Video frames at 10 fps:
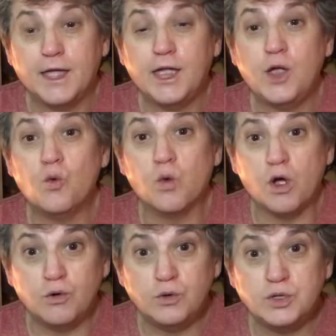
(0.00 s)
He
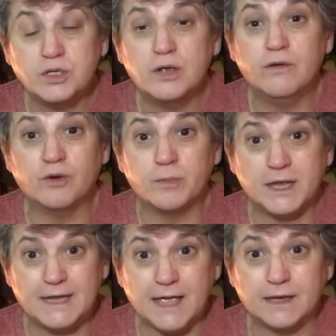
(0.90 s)
rose from the
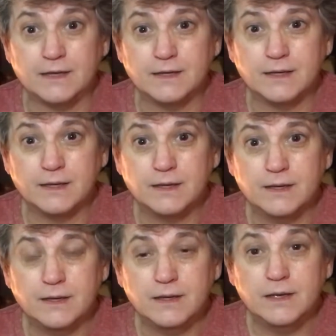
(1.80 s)
dead
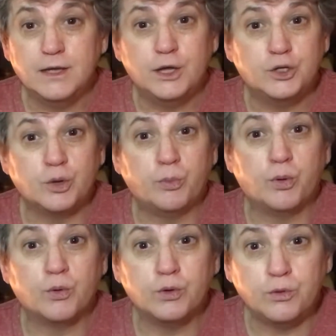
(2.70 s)
to
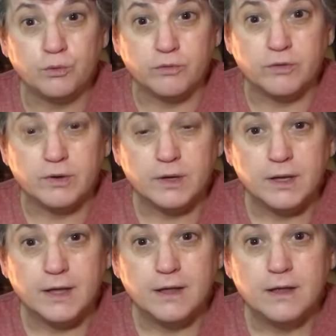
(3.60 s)
prove
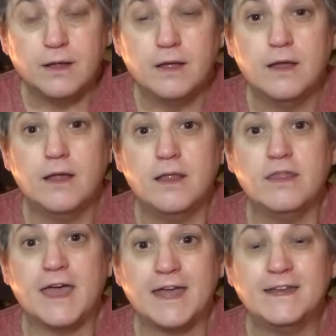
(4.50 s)

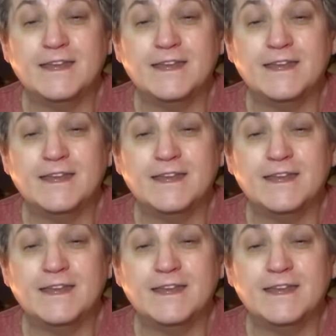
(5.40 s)
that